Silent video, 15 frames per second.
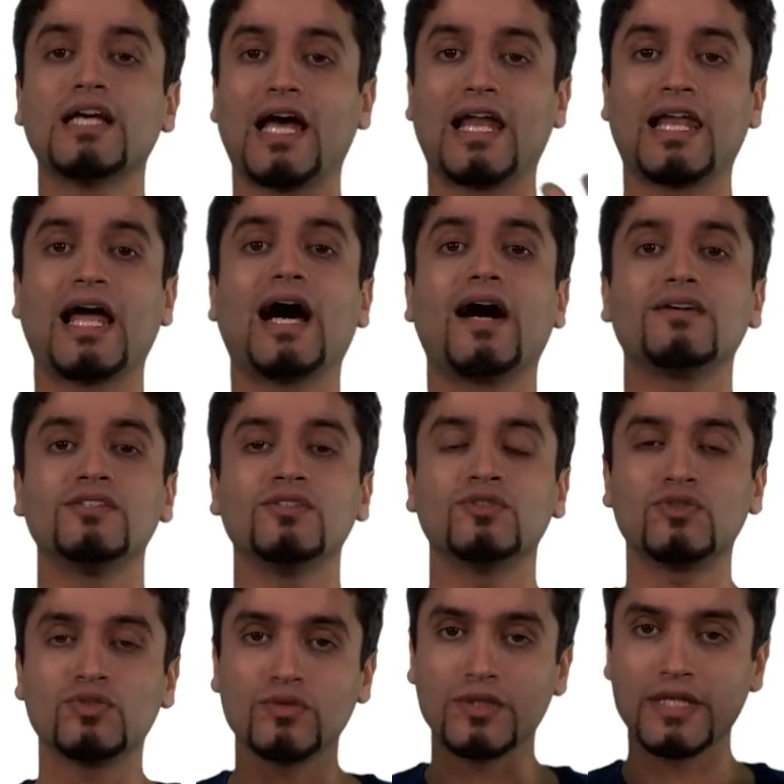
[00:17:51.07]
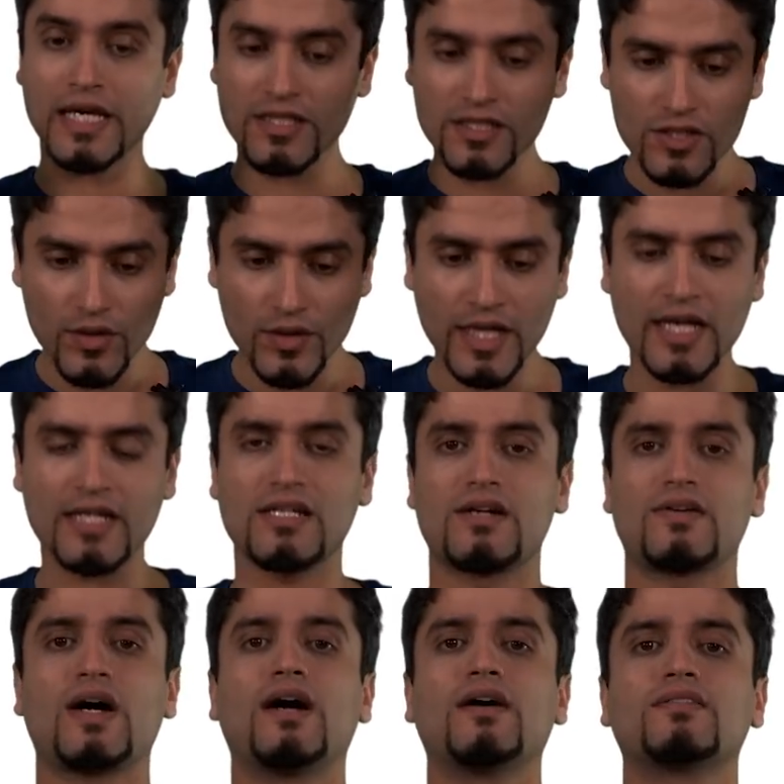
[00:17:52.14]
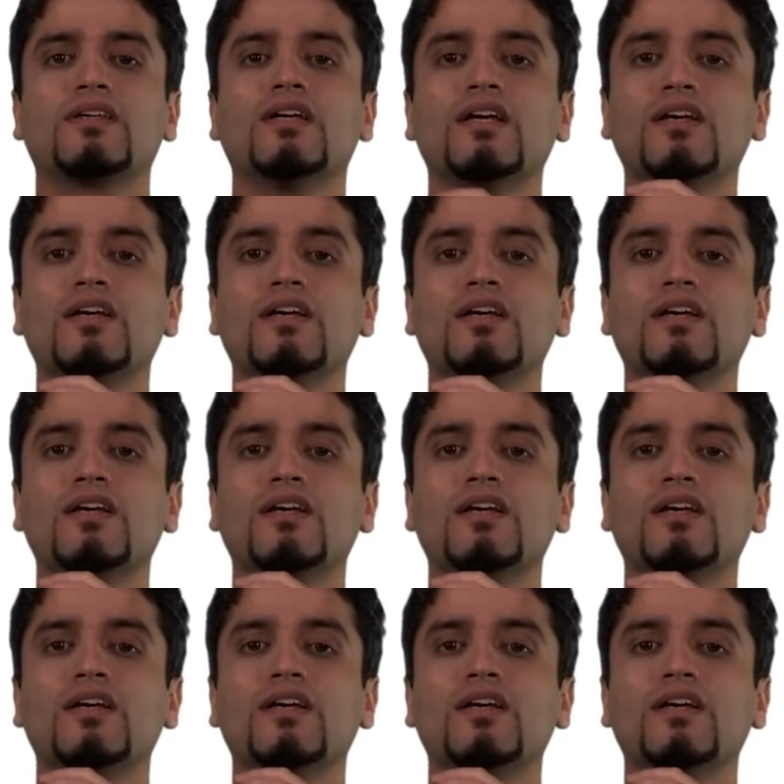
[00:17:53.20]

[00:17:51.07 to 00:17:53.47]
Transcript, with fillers: allow you to get your head around,